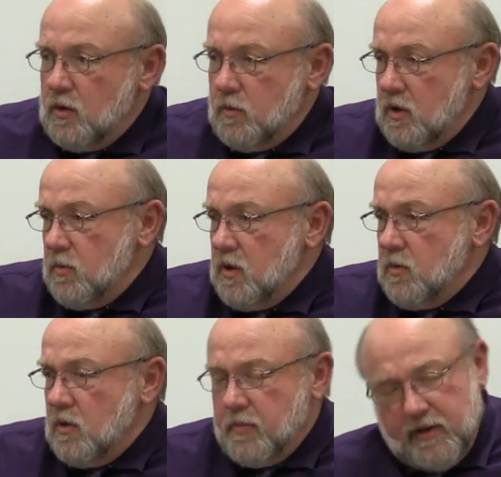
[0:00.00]
Woo, woo,
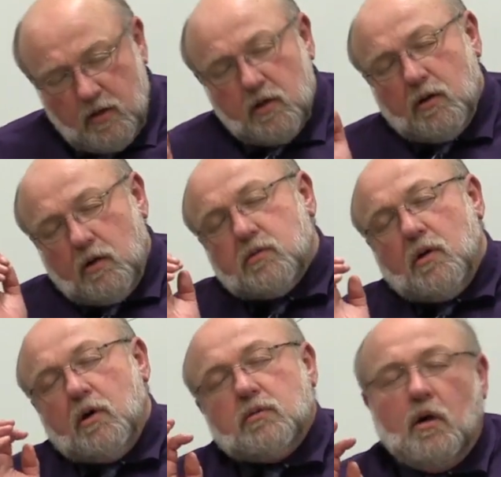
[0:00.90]
woo, man.
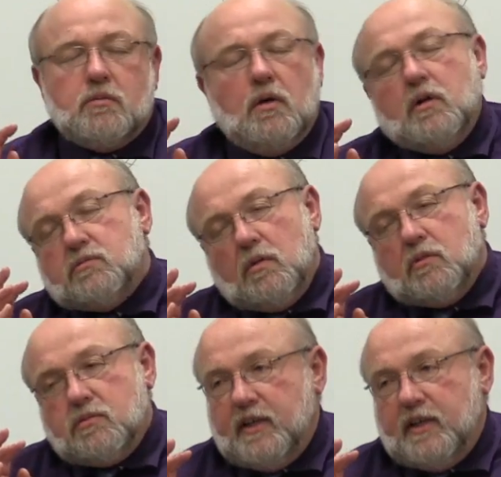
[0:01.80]
Oh.